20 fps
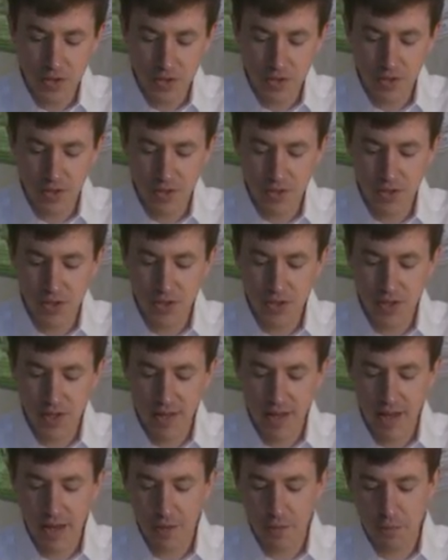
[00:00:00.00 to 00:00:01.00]
this
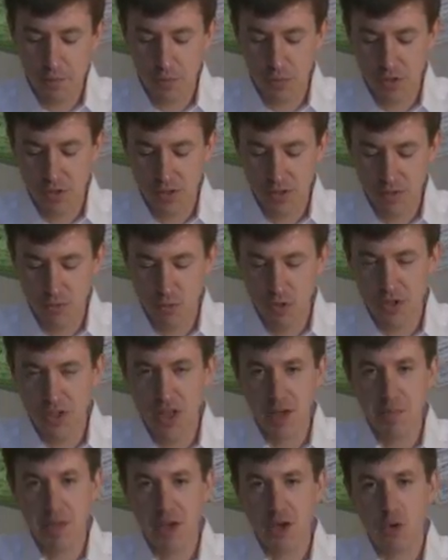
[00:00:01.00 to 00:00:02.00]
tea have
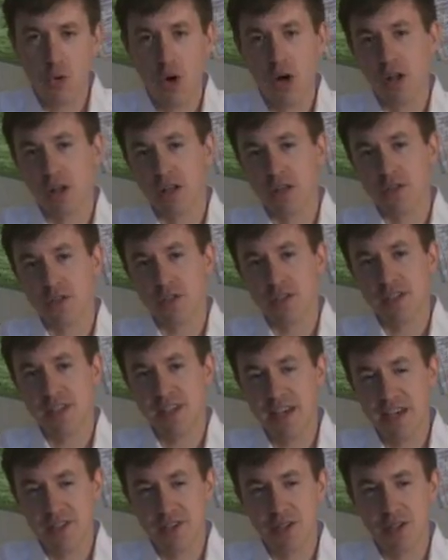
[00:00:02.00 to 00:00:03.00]
redeeming qualities?
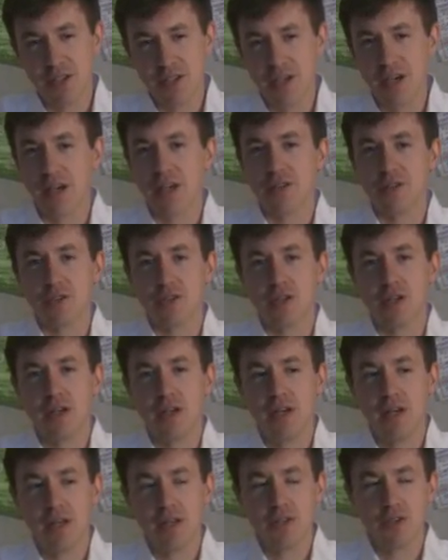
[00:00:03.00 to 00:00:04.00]
Yes, it does.
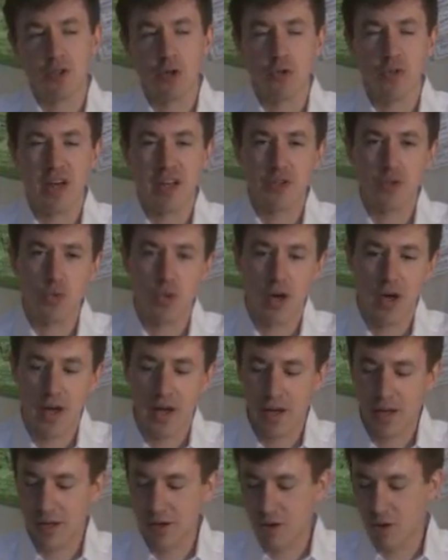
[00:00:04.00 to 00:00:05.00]
So that's
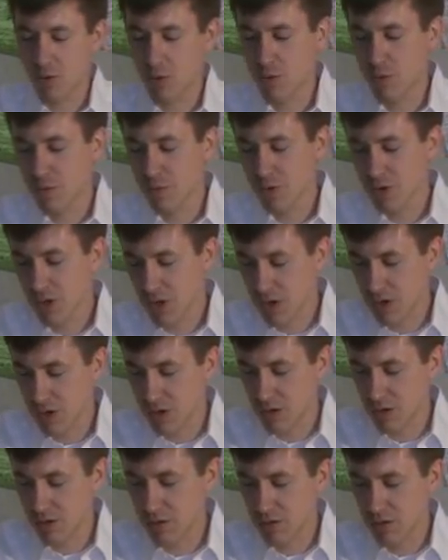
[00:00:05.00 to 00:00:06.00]
why
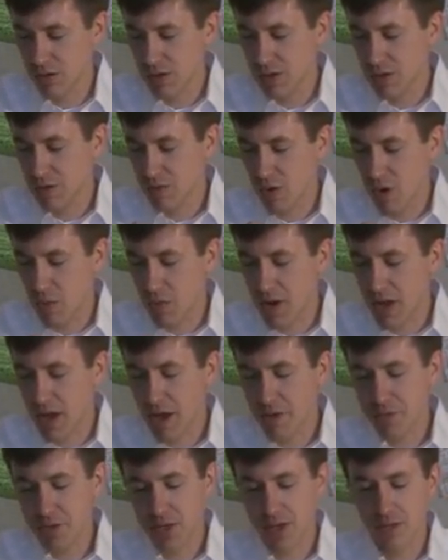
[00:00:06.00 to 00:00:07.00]
overall I would
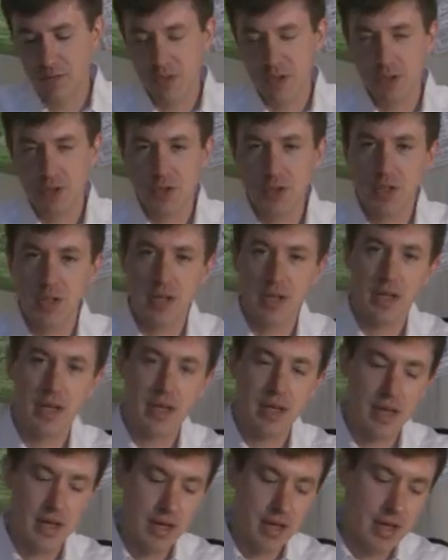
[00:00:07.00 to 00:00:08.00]
have to give this
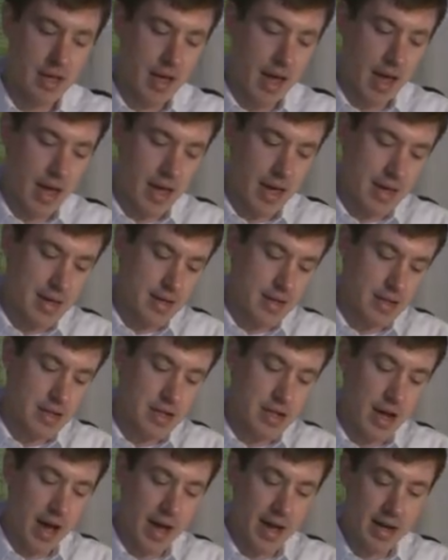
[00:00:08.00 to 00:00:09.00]
tea a
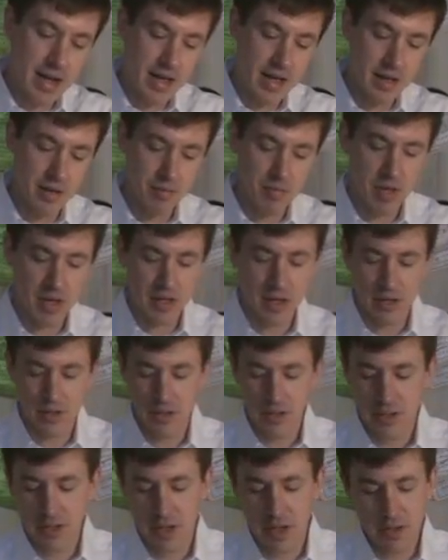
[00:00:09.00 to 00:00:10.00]
90
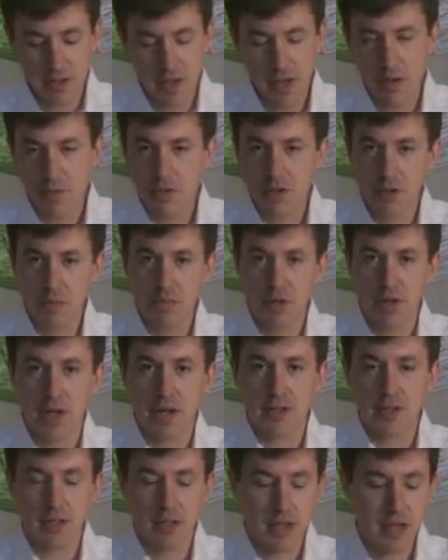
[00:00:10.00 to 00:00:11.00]
because it does have
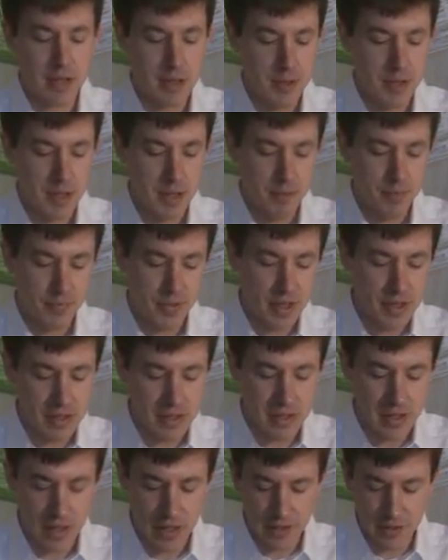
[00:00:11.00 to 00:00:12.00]
complexity.
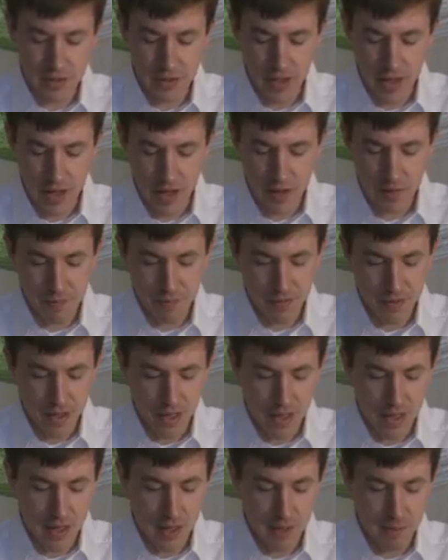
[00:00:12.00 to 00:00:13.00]
It does have
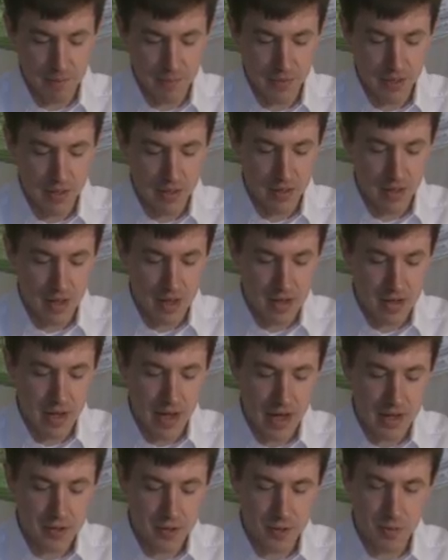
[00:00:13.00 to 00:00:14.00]
a
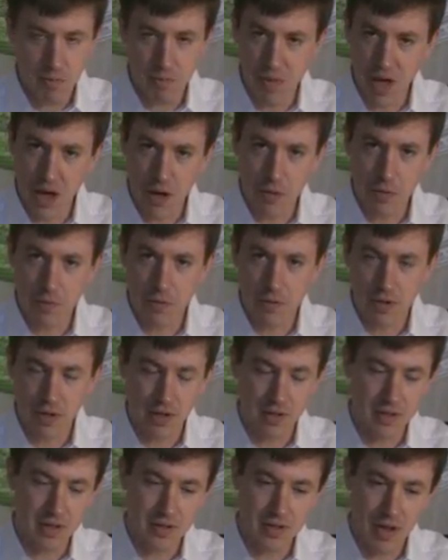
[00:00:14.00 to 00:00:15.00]
nice mouth.
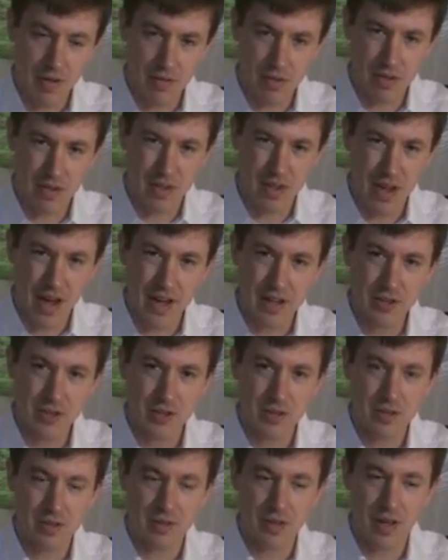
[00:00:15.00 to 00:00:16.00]
It does have a nice